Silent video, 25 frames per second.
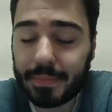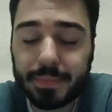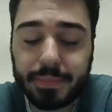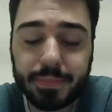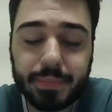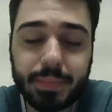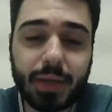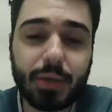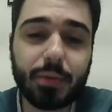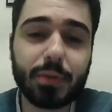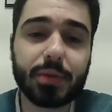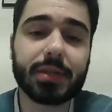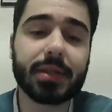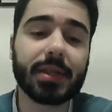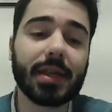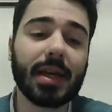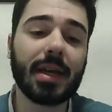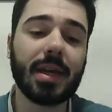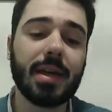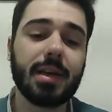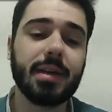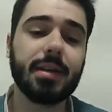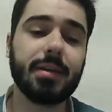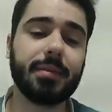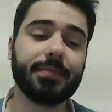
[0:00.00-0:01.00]
it was
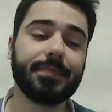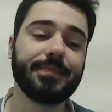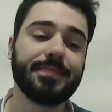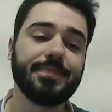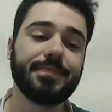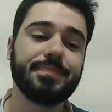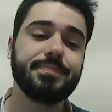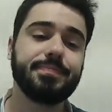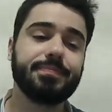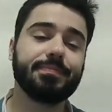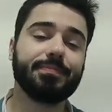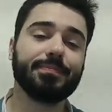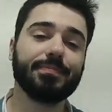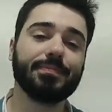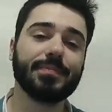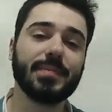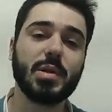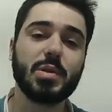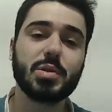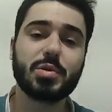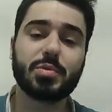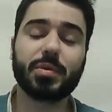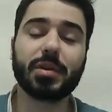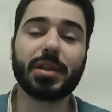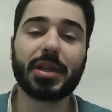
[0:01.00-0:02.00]

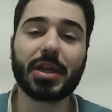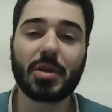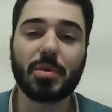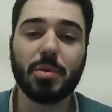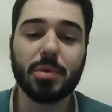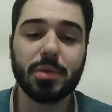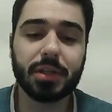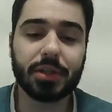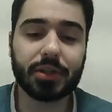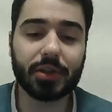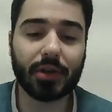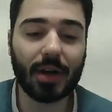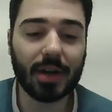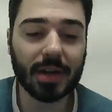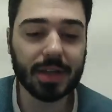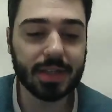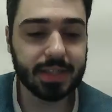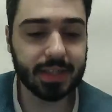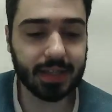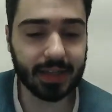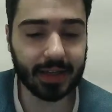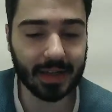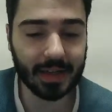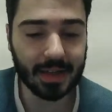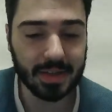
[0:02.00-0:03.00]
really cool to talk
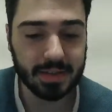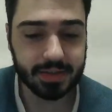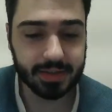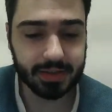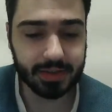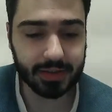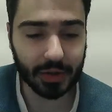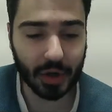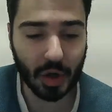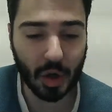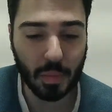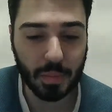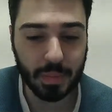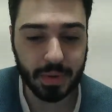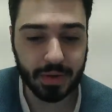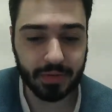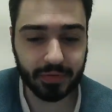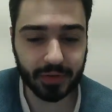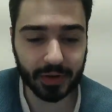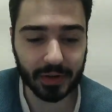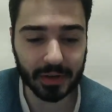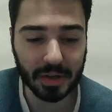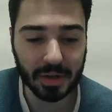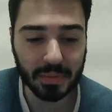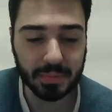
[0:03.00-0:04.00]
to Kopi for
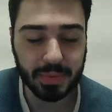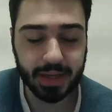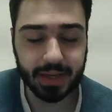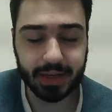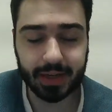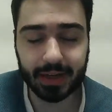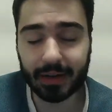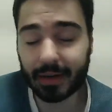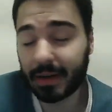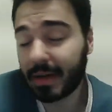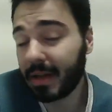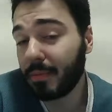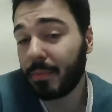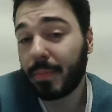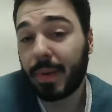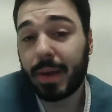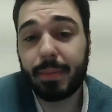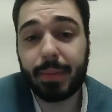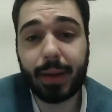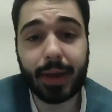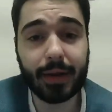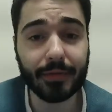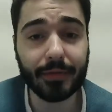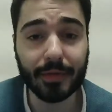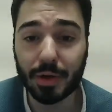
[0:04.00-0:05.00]
a little bit, and it
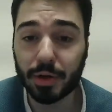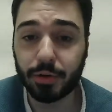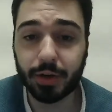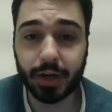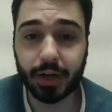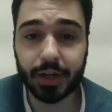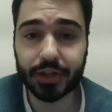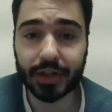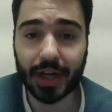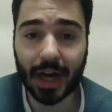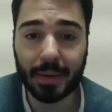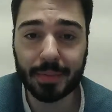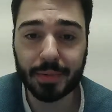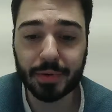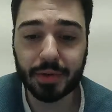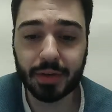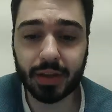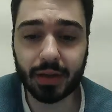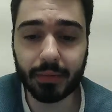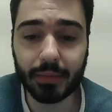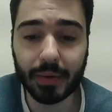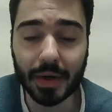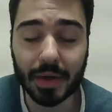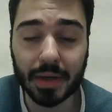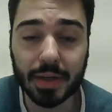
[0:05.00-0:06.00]
made for a great chapter in the
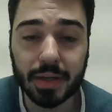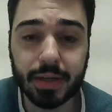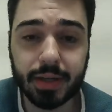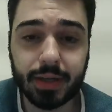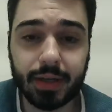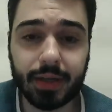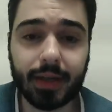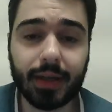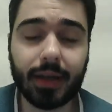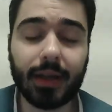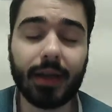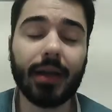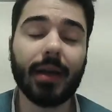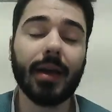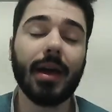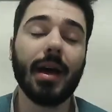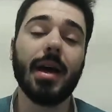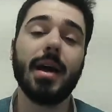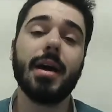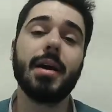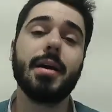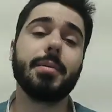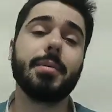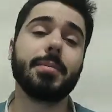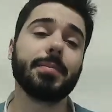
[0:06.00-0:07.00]
book.
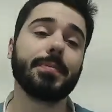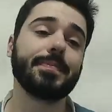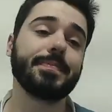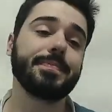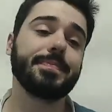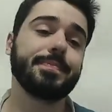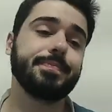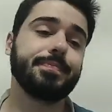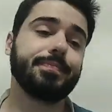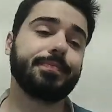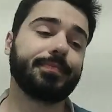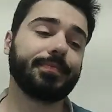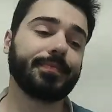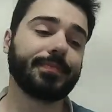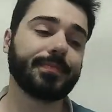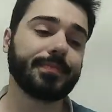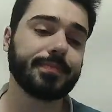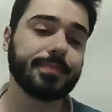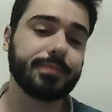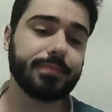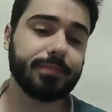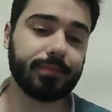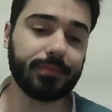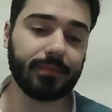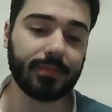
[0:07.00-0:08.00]
So
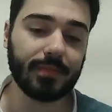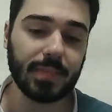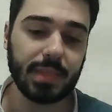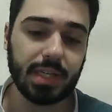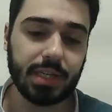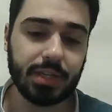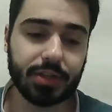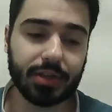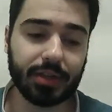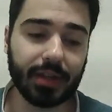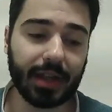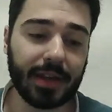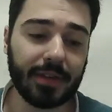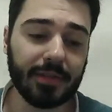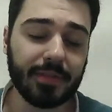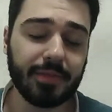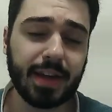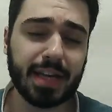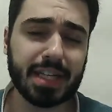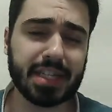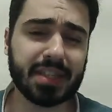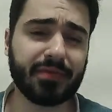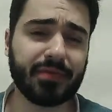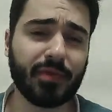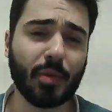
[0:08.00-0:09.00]
then
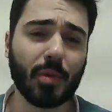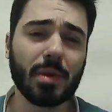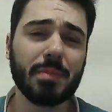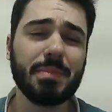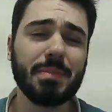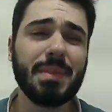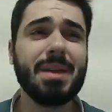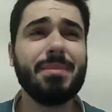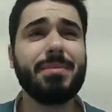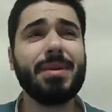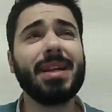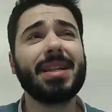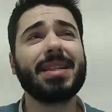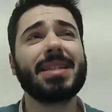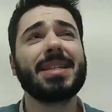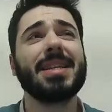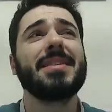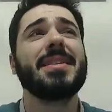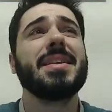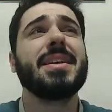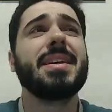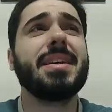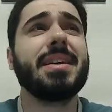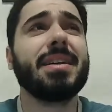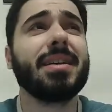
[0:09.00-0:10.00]
fast forward maybe to
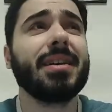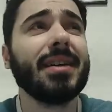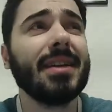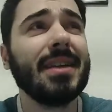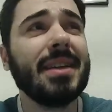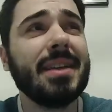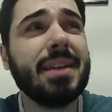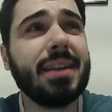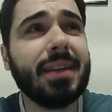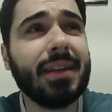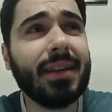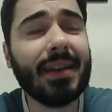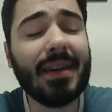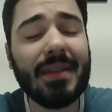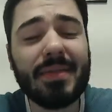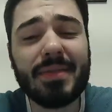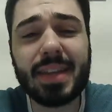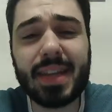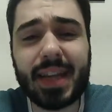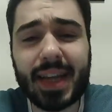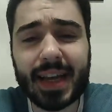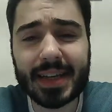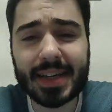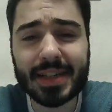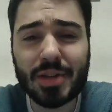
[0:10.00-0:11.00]
the
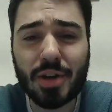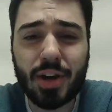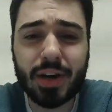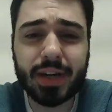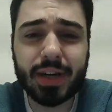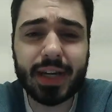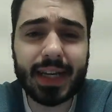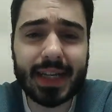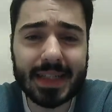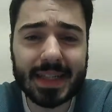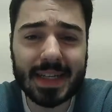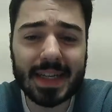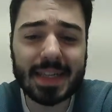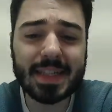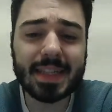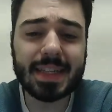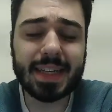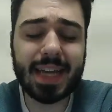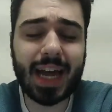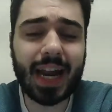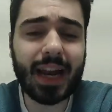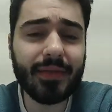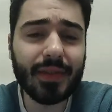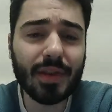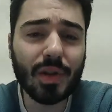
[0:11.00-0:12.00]
next hockey season,
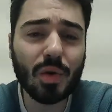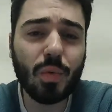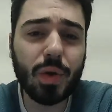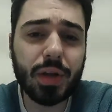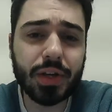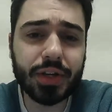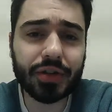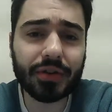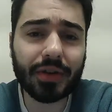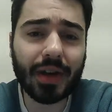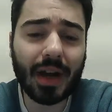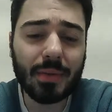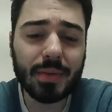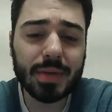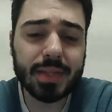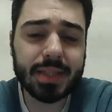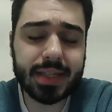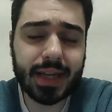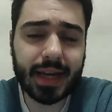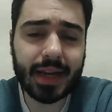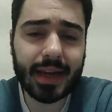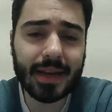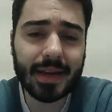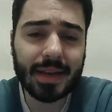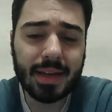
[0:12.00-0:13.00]
kind of in the winter, I would
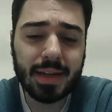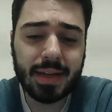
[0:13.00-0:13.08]
say.